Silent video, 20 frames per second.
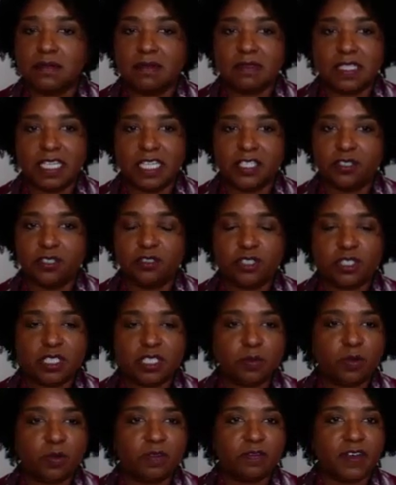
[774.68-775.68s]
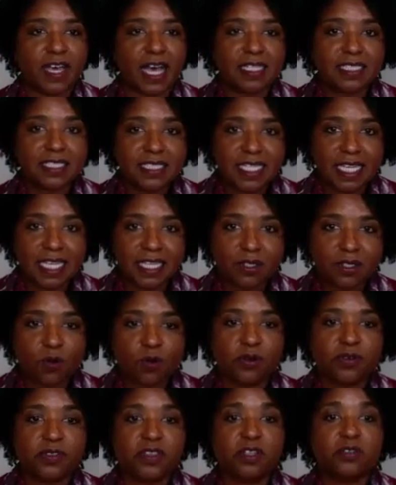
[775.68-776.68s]
they usually will validate,
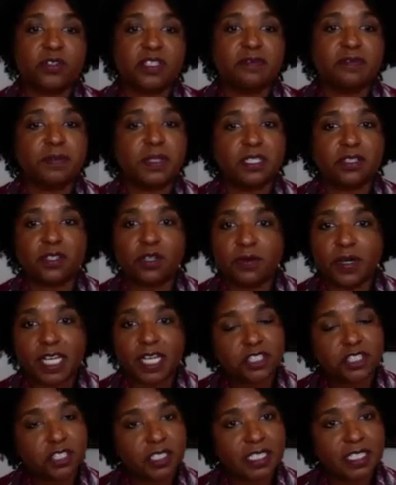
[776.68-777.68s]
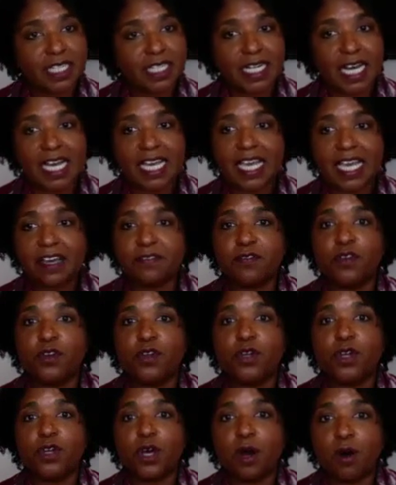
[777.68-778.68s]
or they'll give me a correction, and I have
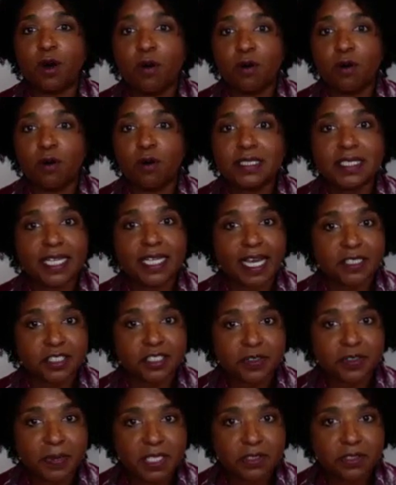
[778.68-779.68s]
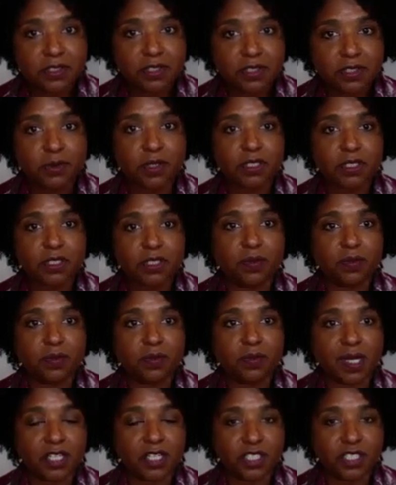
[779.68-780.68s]
no attachment to a
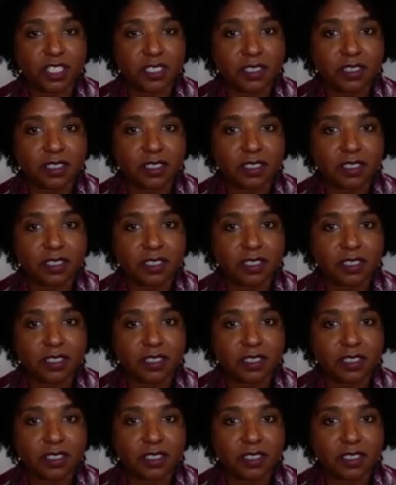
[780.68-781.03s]
correction.